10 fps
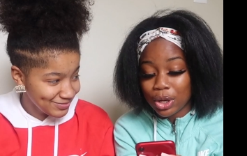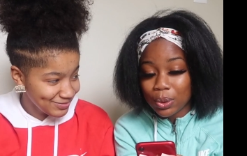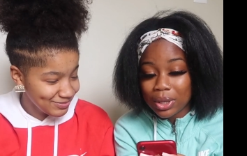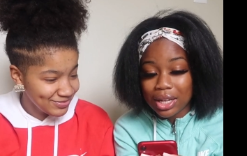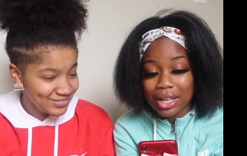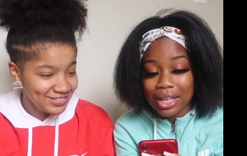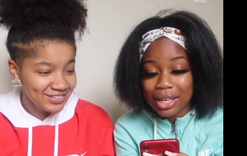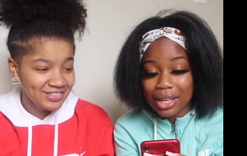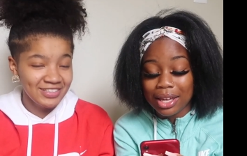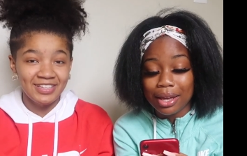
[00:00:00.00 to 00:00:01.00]
Speaker 1: Lola
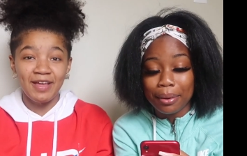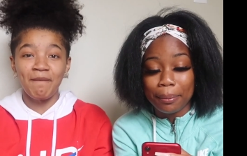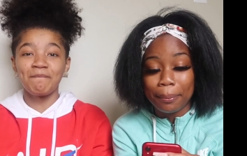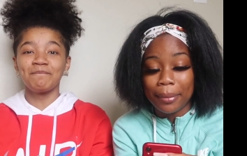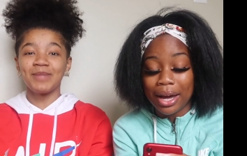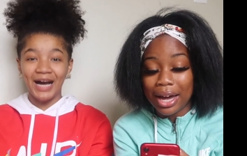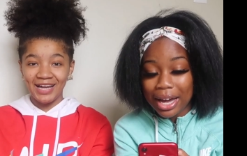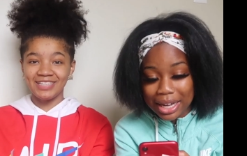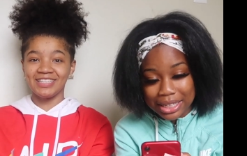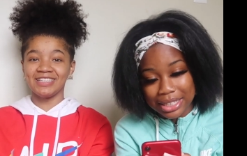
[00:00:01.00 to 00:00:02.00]
and
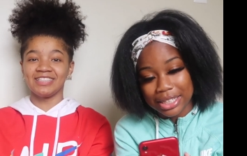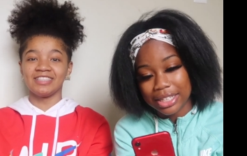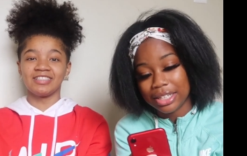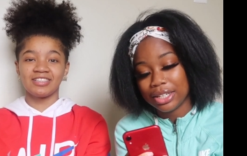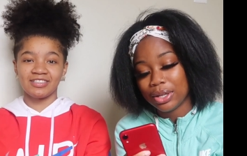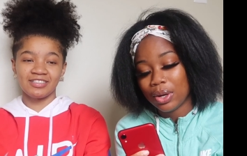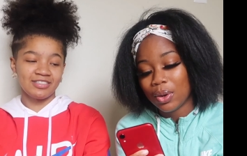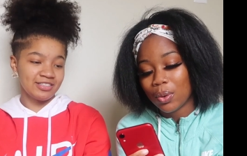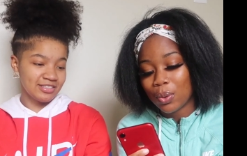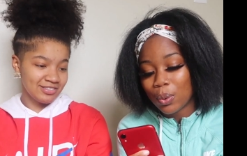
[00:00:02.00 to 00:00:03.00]
Monty.
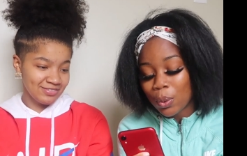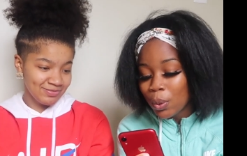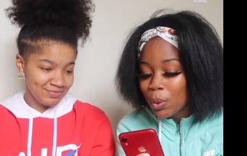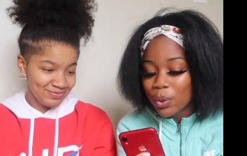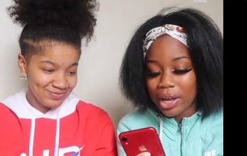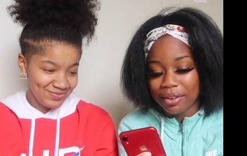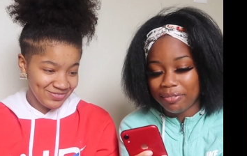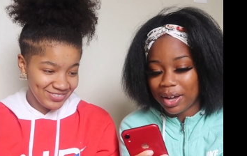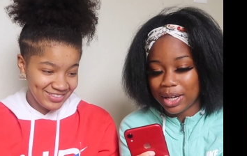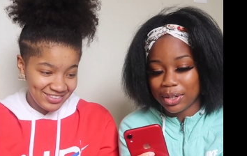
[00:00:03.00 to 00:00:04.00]
Oh, they
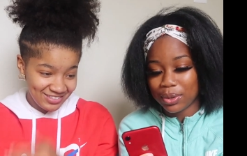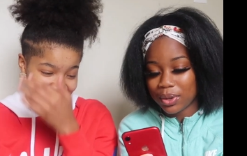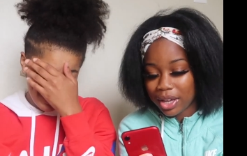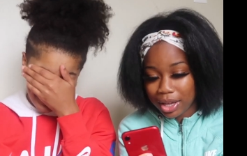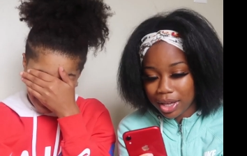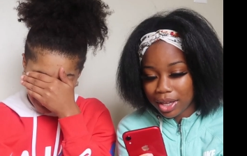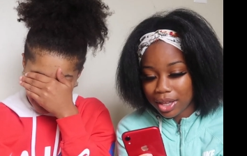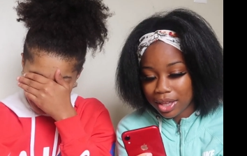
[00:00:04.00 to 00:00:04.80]
fire. Okay.